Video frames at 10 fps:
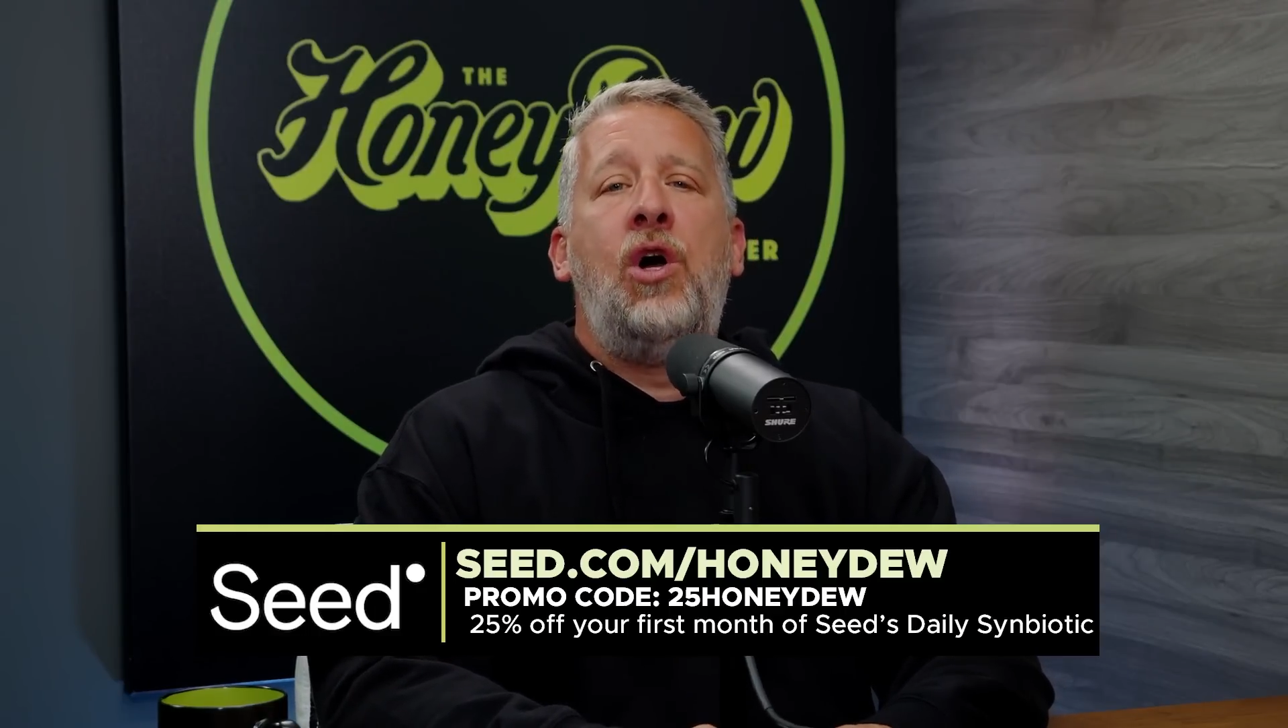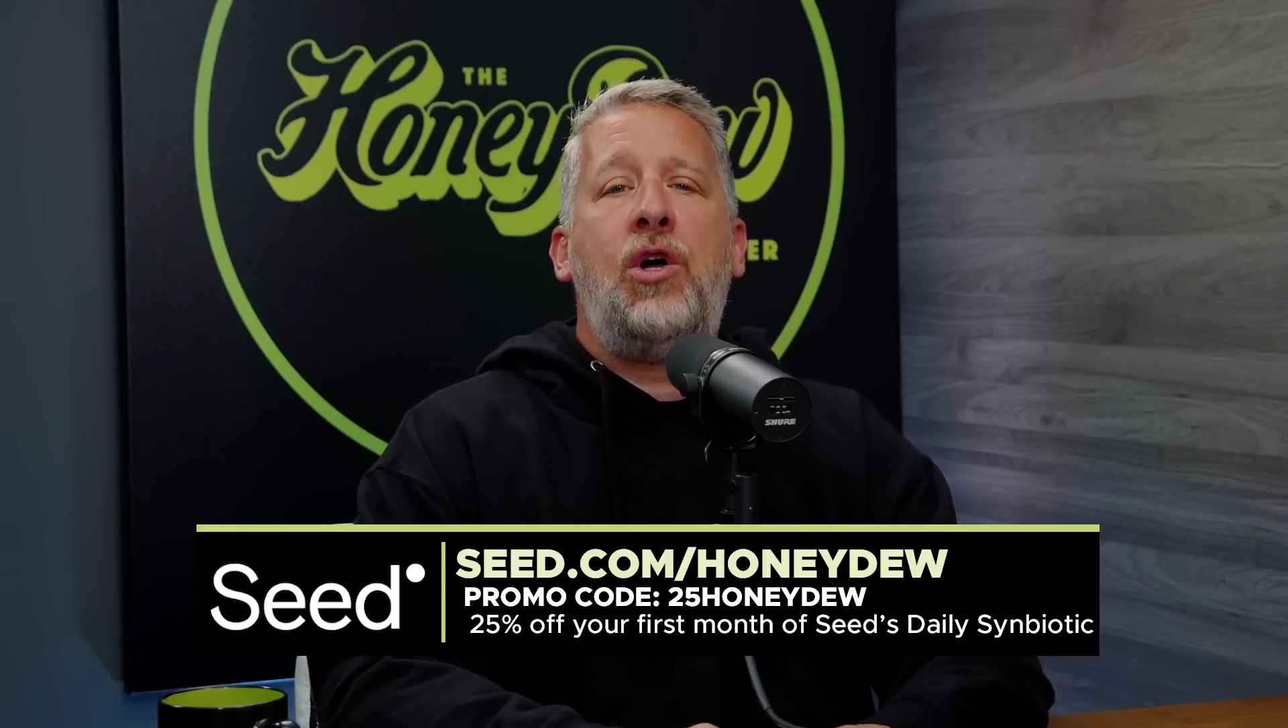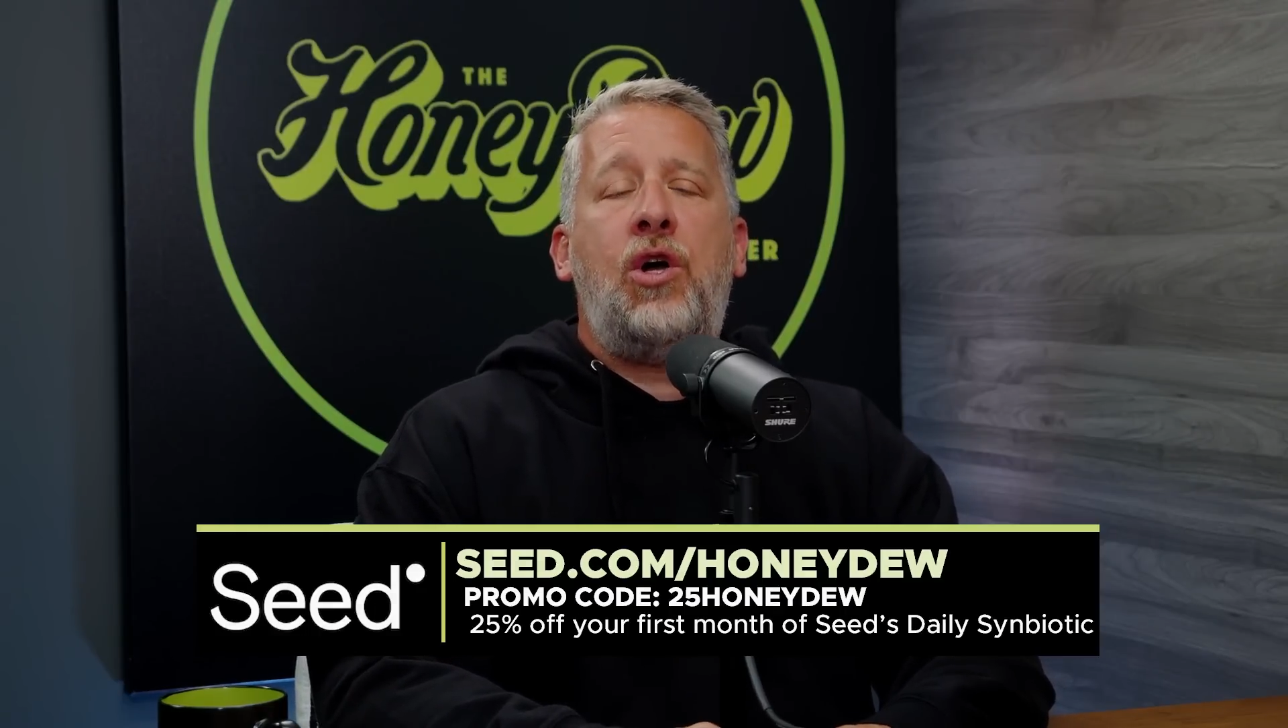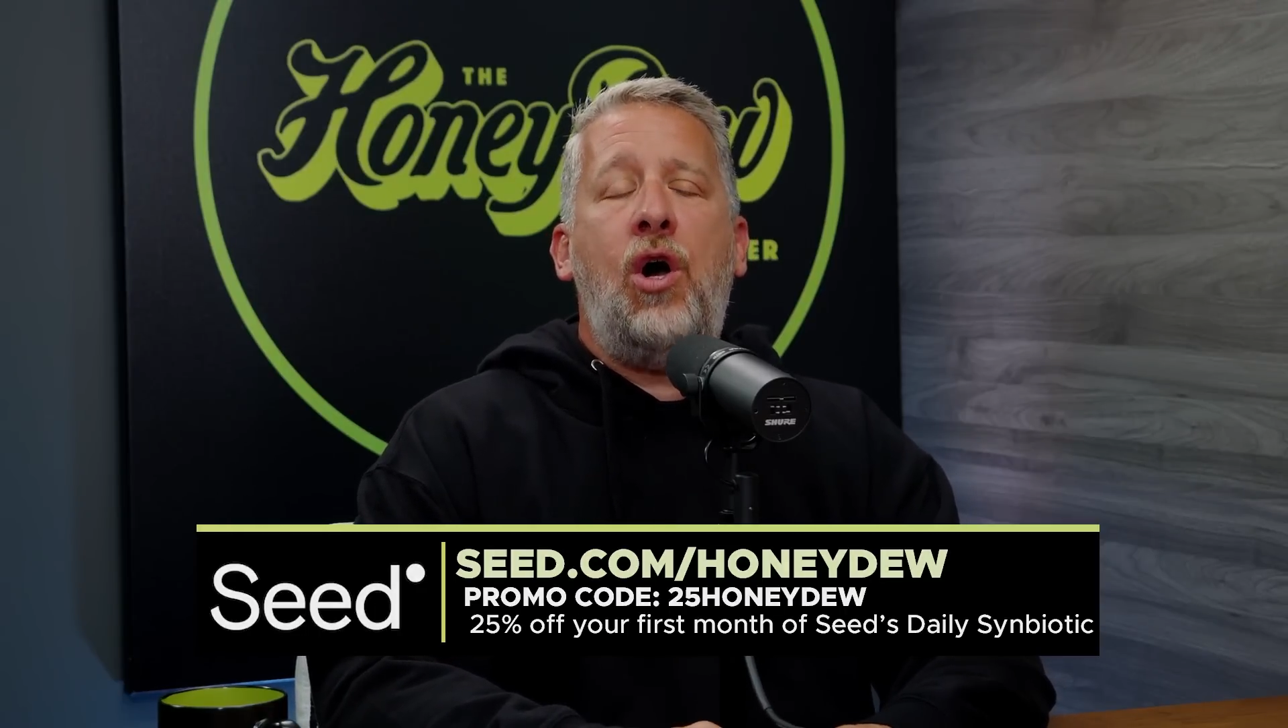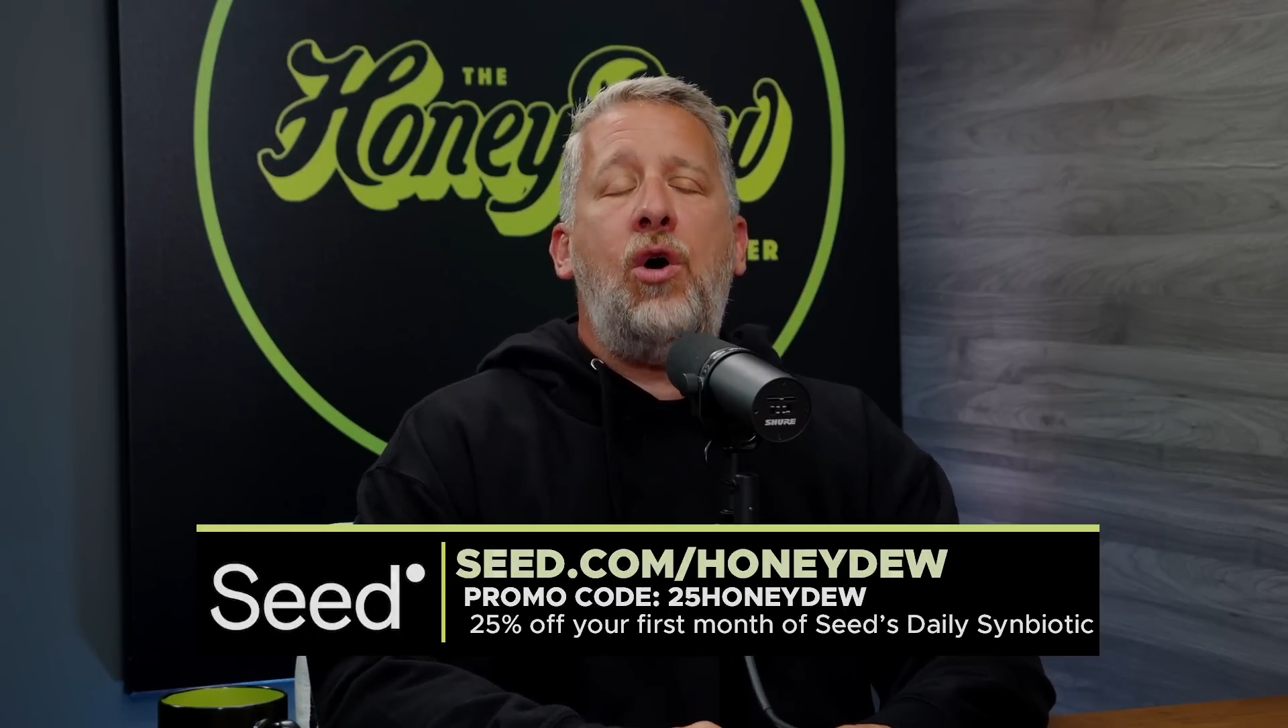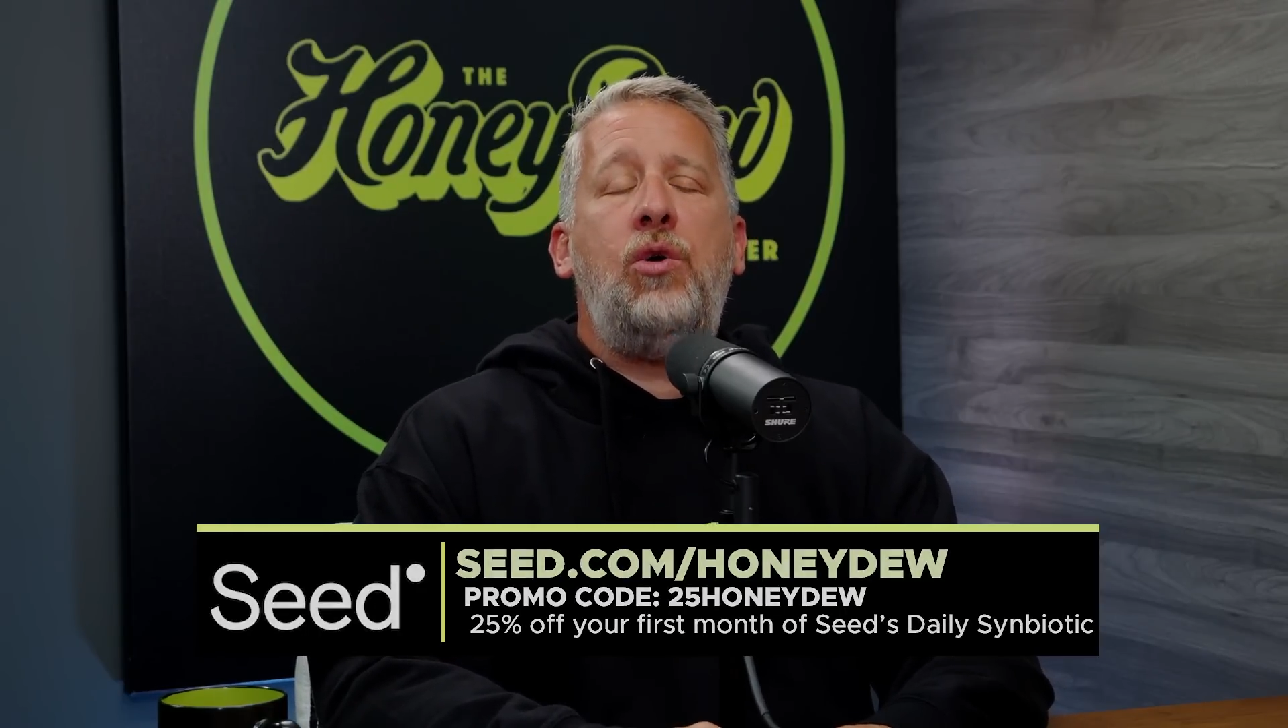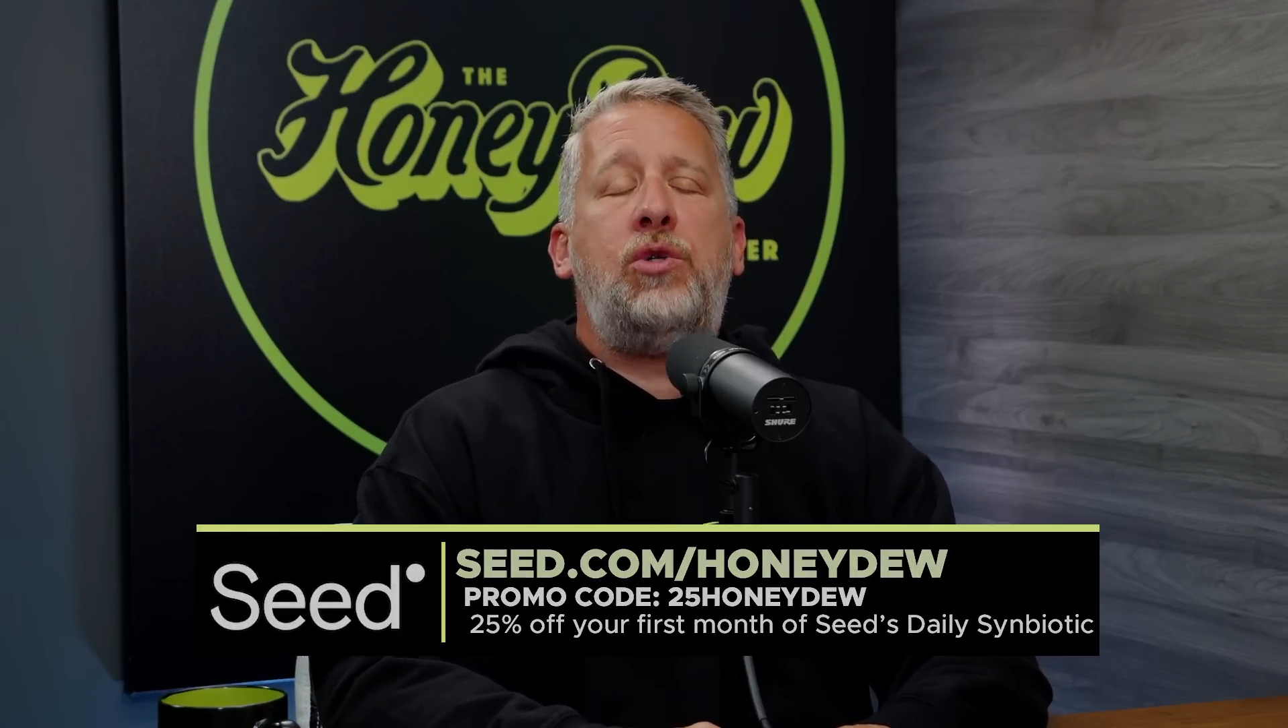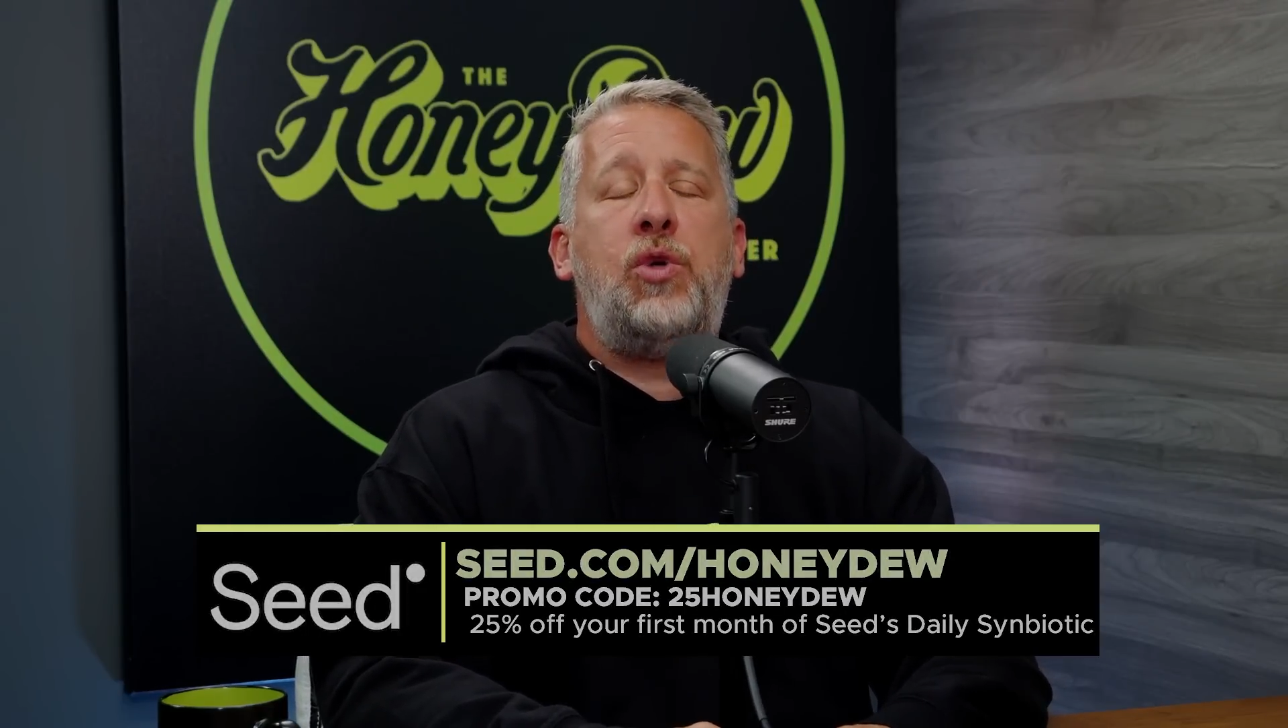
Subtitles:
code